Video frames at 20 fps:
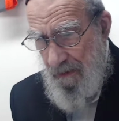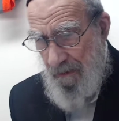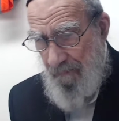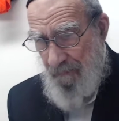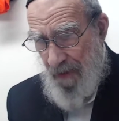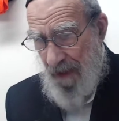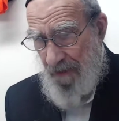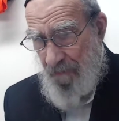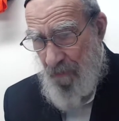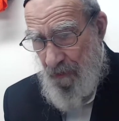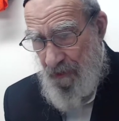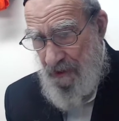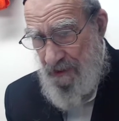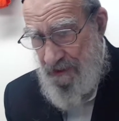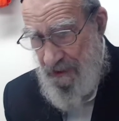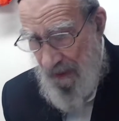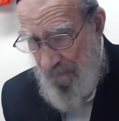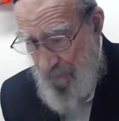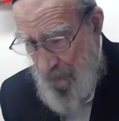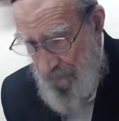Not for
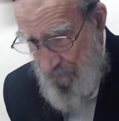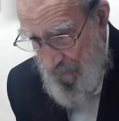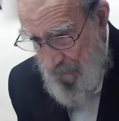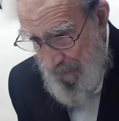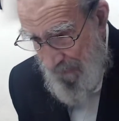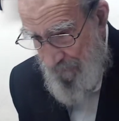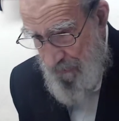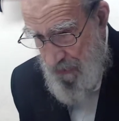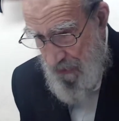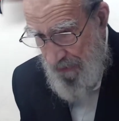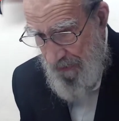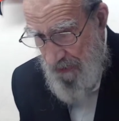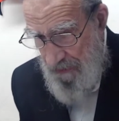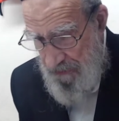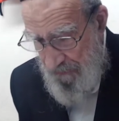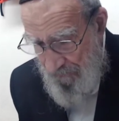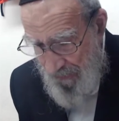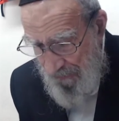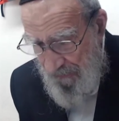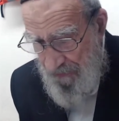itself, but for nefesh al-kish,
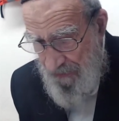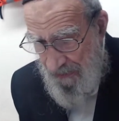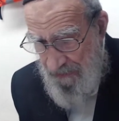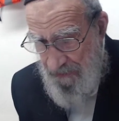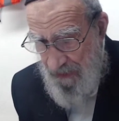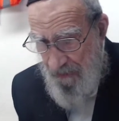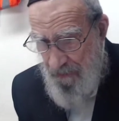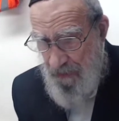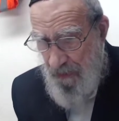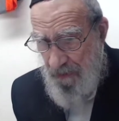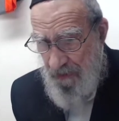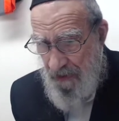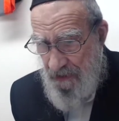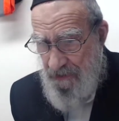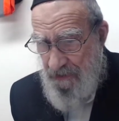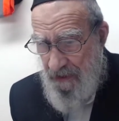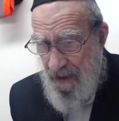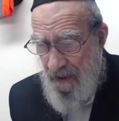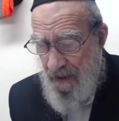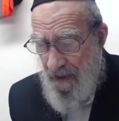it recognizes nefesh
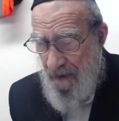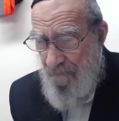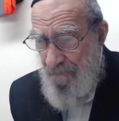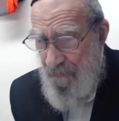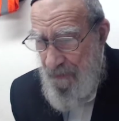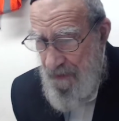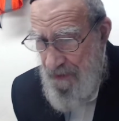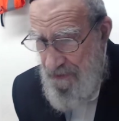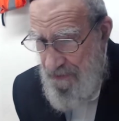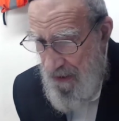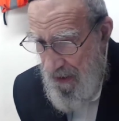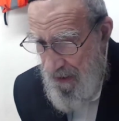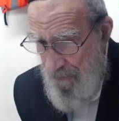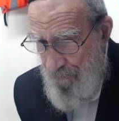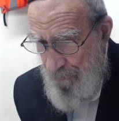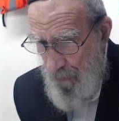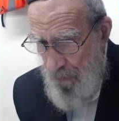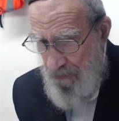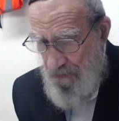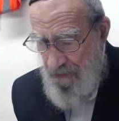al-kish, it's got a
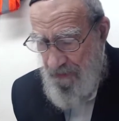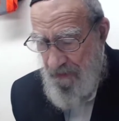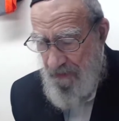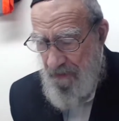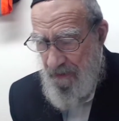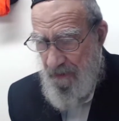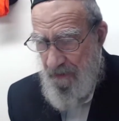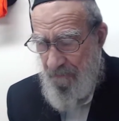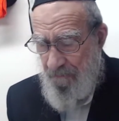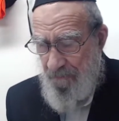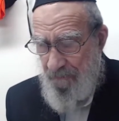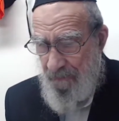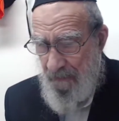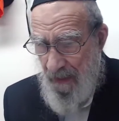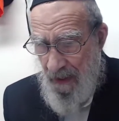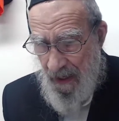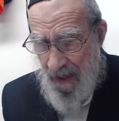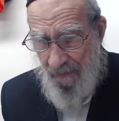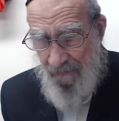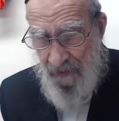point.
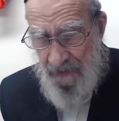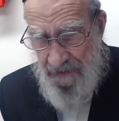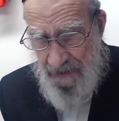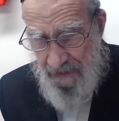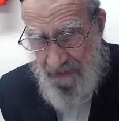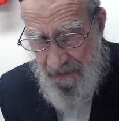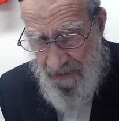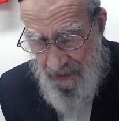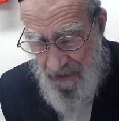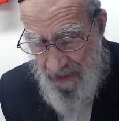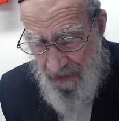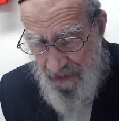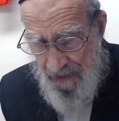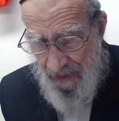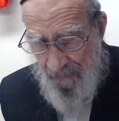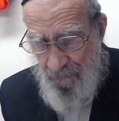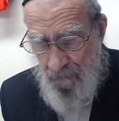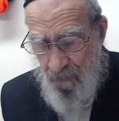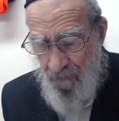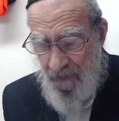How does it
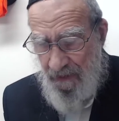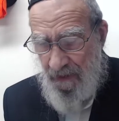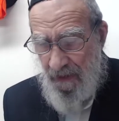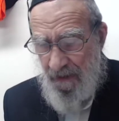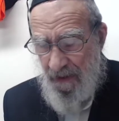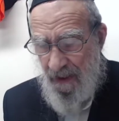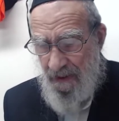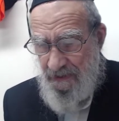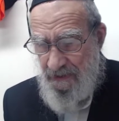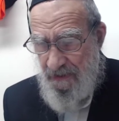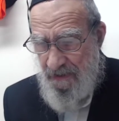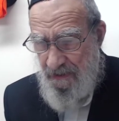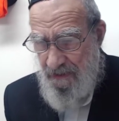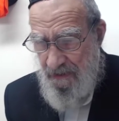come to recognize it?